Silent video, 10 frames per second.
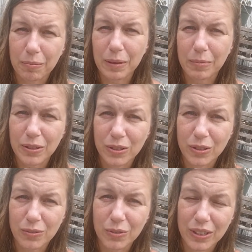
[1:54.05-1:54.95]
maybe should
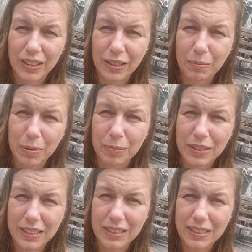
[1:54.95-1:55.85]
have for healing
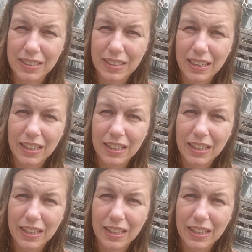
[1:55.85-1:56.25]
purposes.